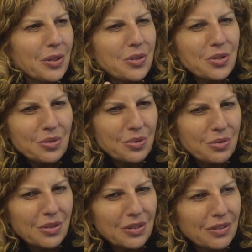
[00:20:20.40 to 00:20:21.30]
It's so
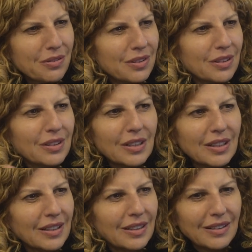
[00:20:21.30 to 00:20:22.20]
powerful. And is that
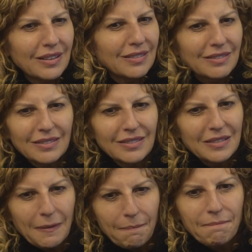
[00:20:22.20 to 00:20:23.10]
it? Is the secret in
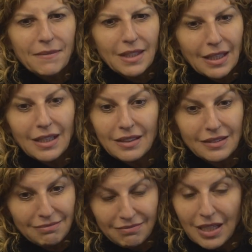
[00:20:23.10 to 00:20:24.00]
its humility, its
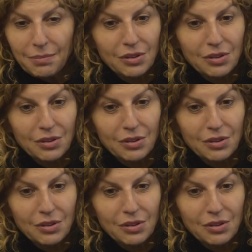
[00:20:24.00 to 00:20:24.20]
simplicity?